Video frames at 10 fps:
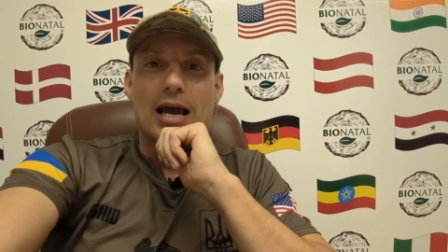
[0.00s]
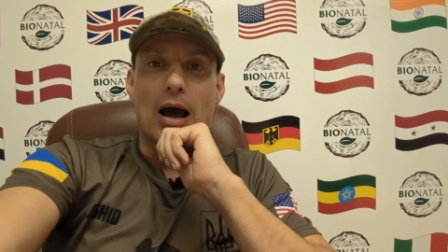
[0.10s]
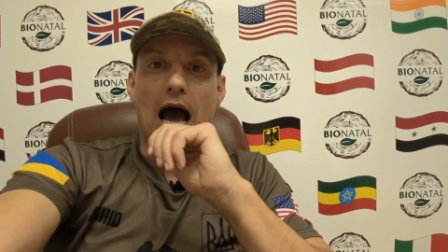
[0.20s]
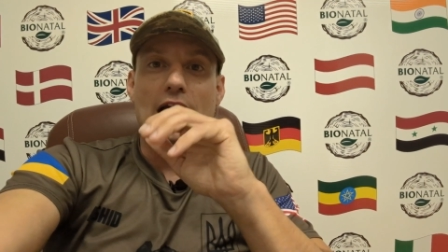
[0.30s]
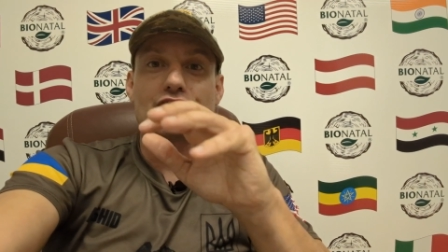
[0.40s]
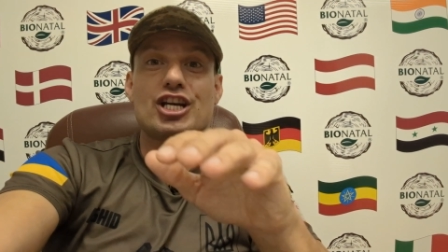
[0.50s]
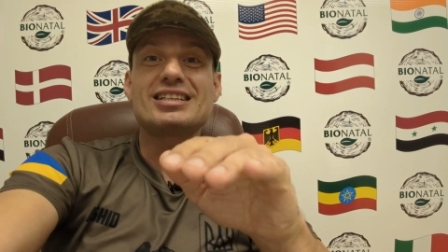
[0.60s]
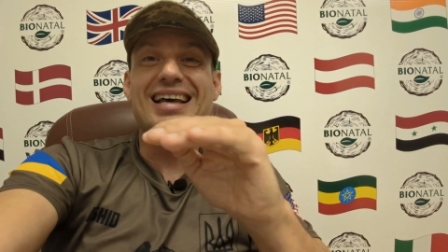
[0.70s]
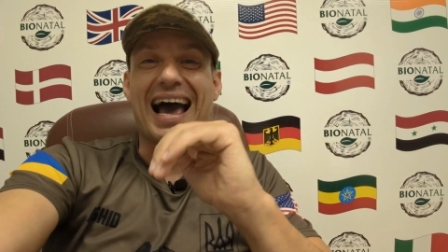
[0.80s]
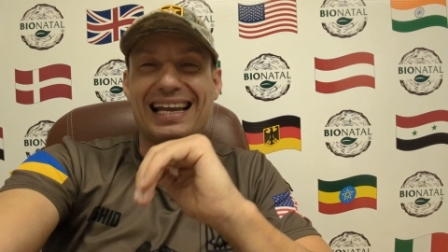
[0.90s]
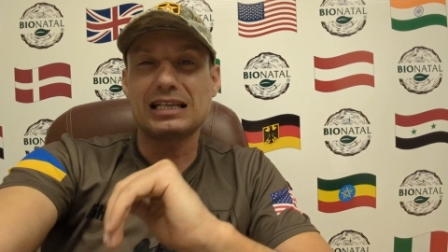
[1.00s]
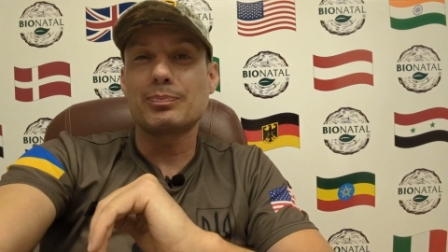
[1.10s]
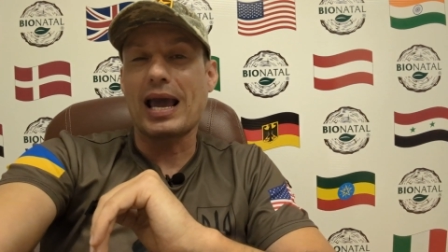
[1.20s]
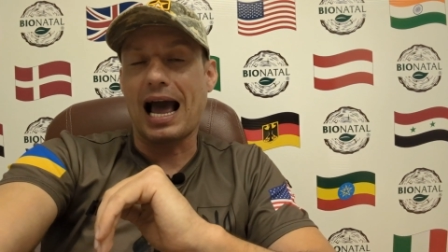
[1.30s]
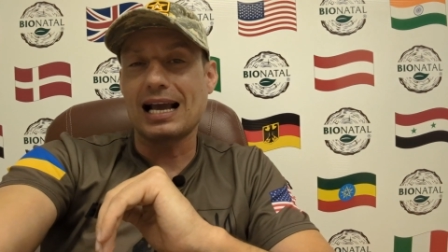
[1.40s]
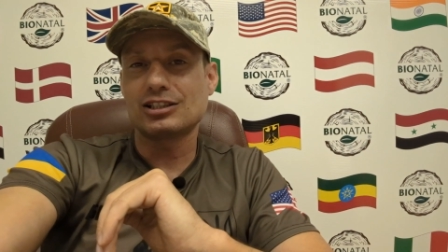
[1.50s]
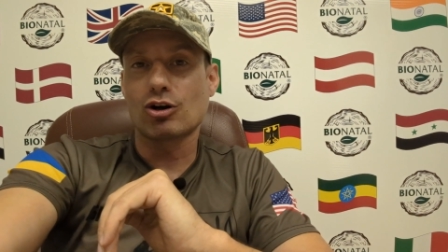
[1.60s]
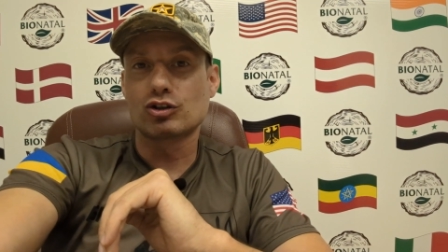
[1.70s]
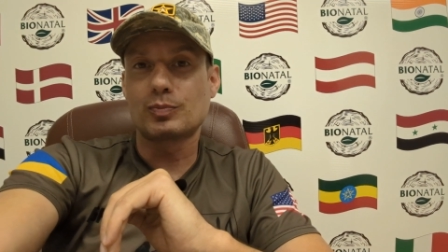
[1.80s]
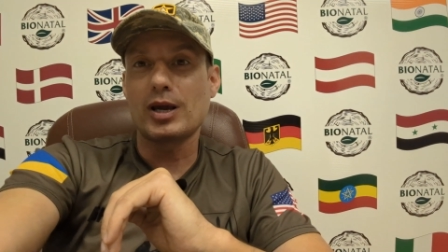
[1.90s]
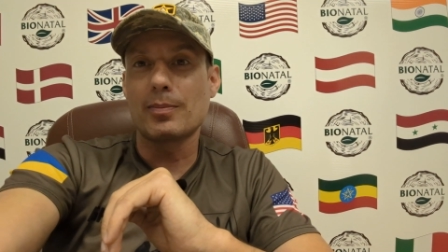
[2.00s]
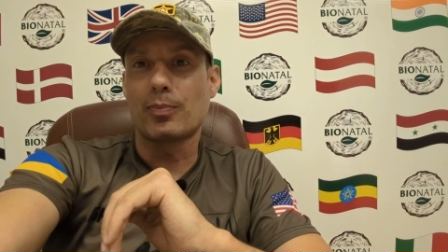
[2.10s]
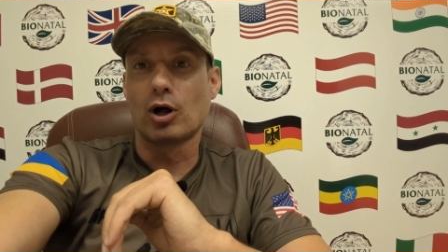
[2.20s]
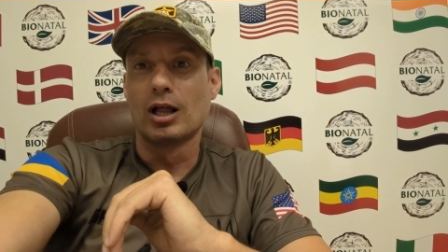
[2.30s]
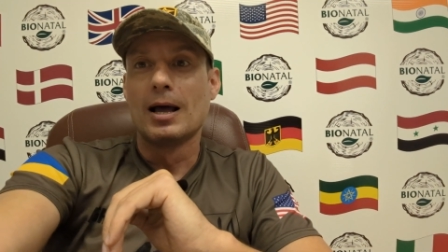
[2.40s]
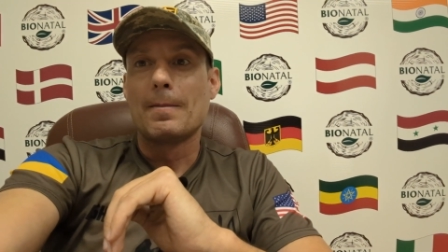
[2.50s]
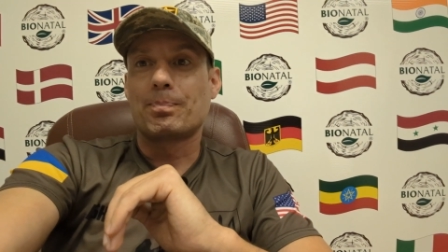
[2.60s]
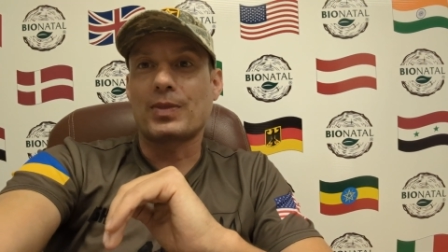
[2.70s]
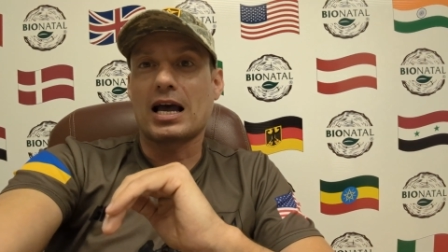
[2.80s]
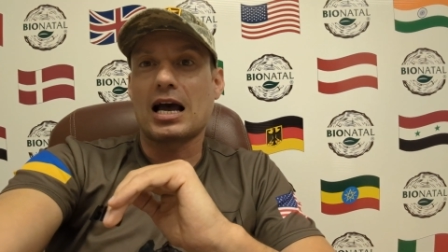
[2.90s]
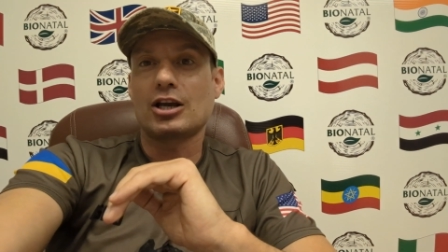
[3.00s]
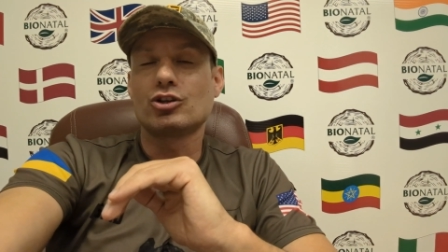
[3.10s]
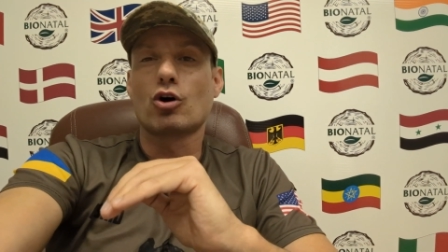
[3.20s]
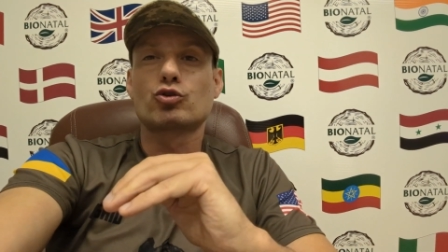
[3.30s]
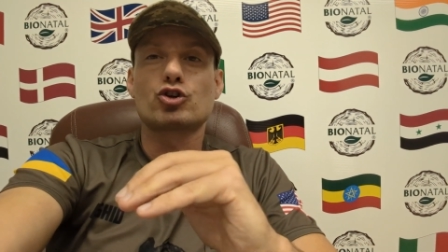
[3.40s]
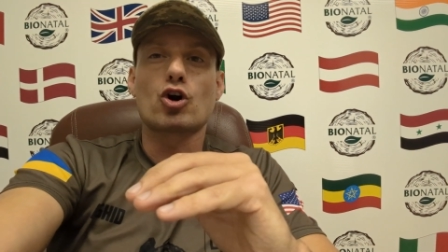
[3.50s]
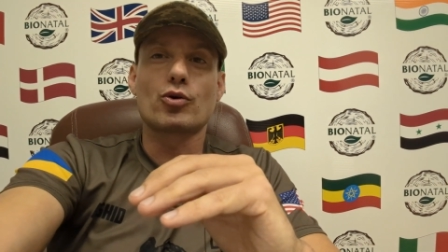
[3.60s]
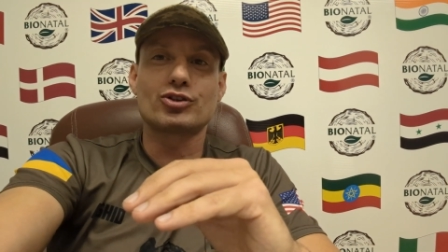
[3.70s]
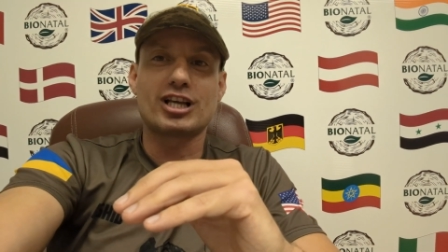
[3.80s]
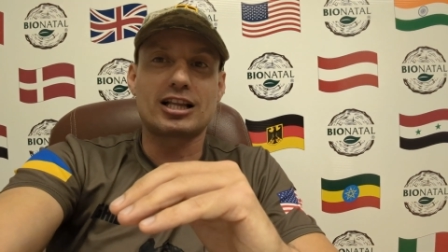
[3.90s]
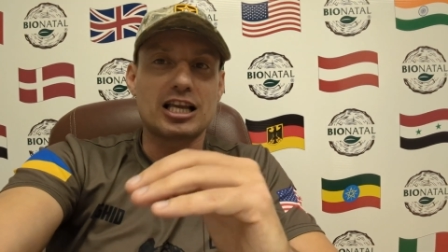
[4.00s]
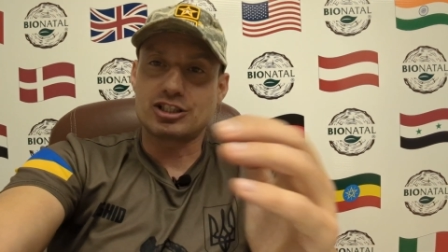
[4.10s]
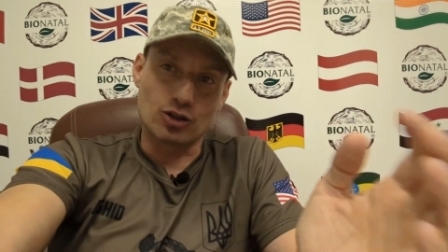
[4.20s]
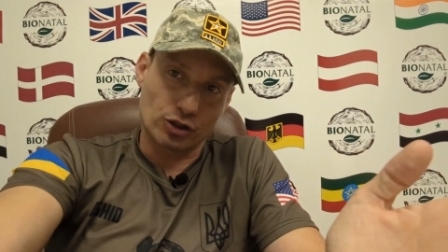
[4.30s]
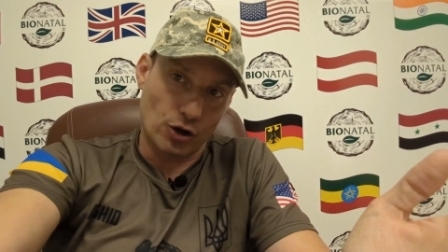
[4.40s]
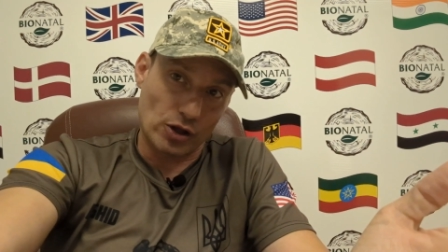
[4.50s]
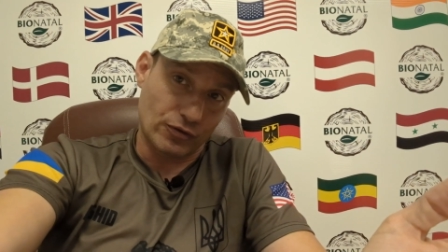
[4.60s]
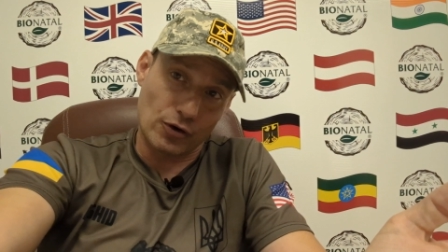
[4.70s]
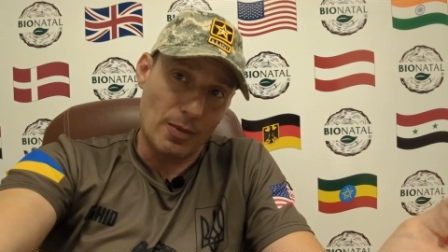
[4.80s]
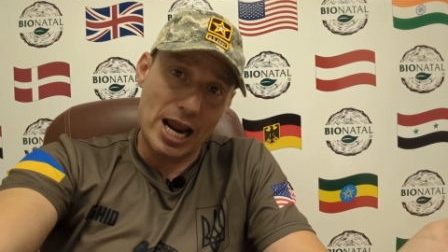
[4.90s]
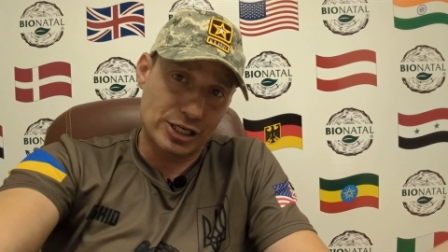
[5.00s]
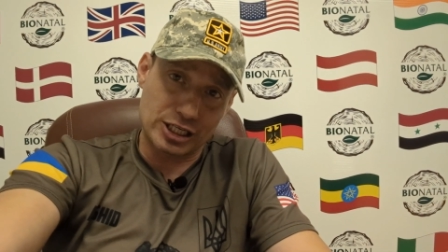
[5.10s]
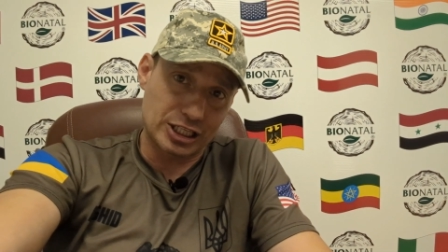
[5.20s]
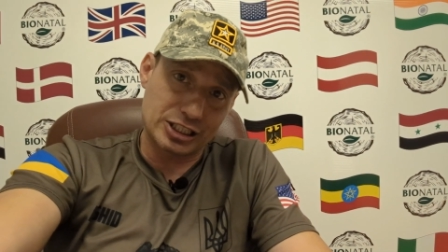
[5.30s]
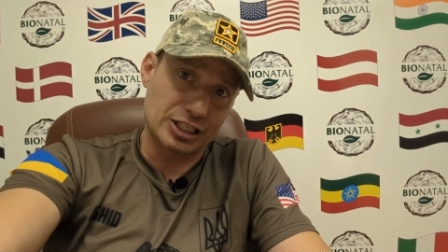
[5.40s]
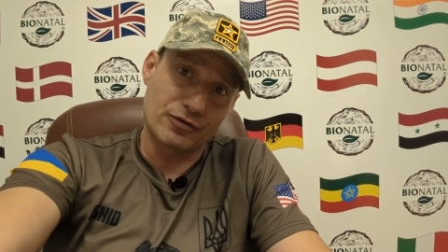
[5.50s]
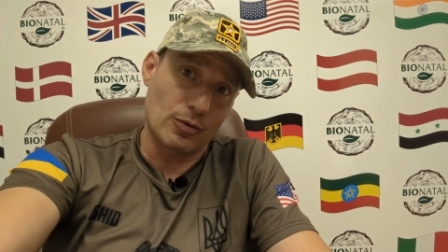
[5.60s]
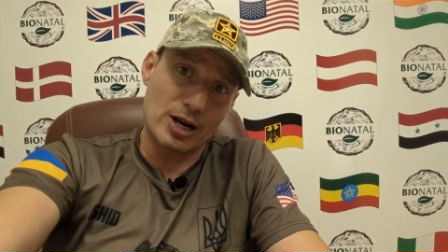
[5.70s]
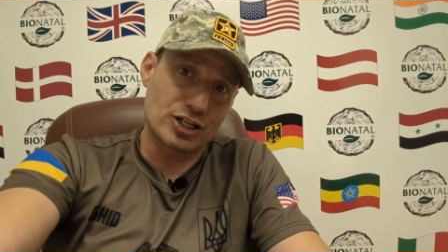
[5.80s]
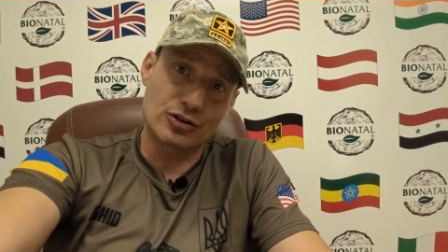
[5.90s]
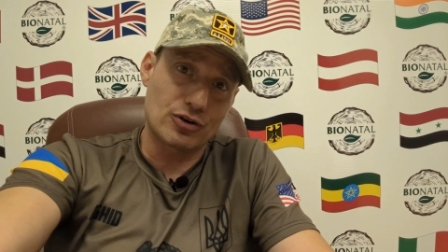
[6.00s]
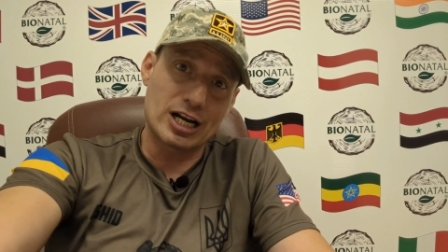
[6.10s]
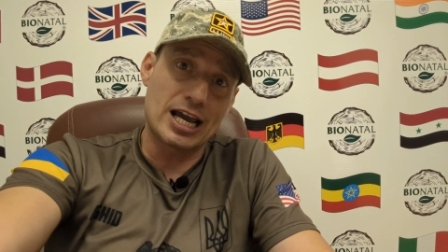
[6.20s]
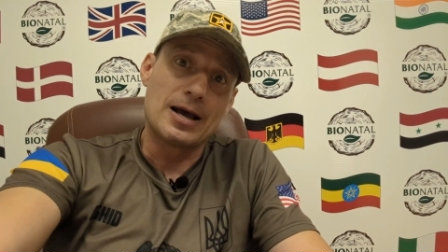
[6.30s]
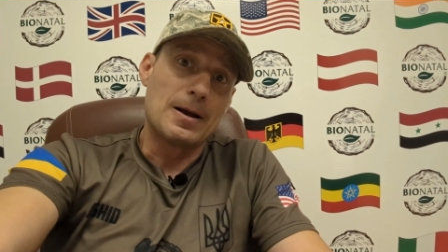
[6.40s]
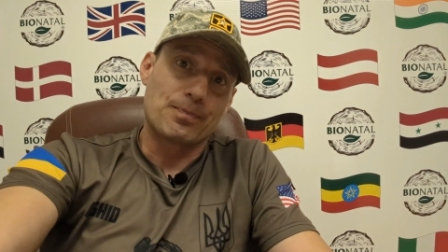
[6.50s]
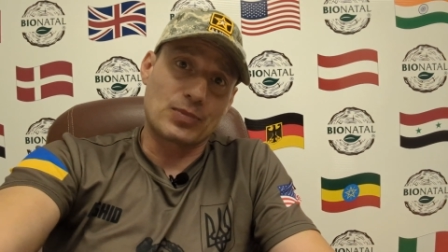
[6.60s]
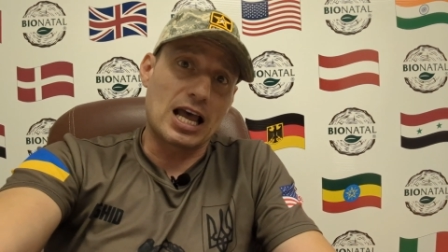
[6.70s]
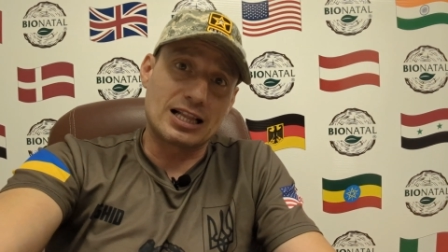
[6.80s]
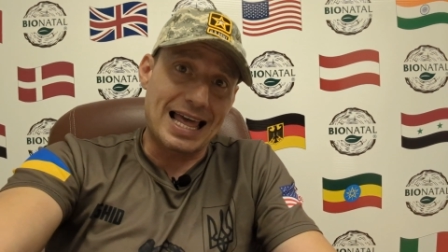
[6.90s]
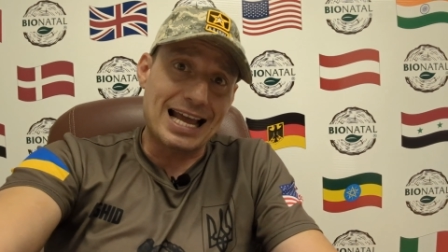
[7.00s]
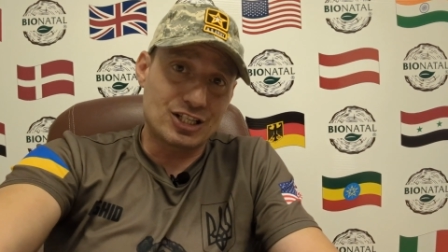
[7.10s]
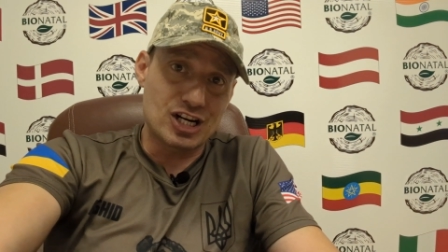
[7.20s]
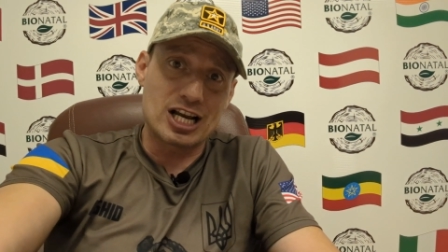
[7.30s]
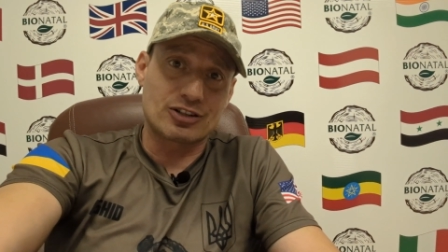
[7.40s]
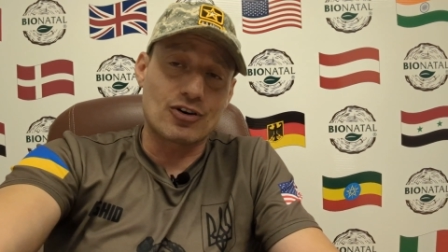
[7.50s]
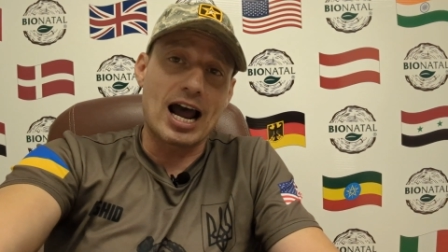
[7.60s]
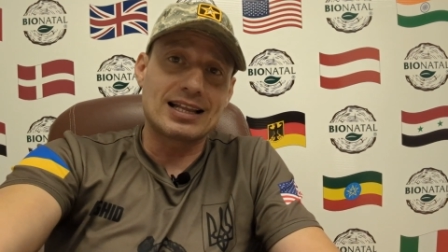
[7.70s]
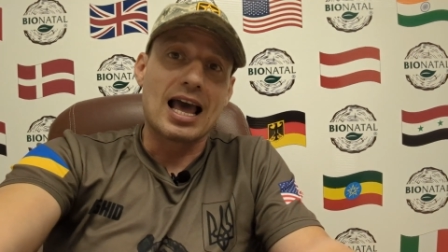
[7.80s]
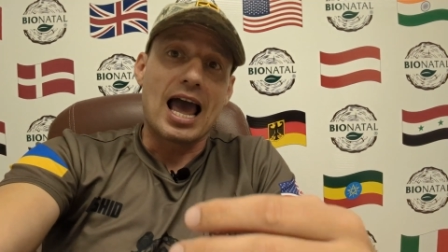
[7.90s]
Uh, she is hiding behind those people, uh, you know, to show you that it's not her information. This information really uh, legit, right?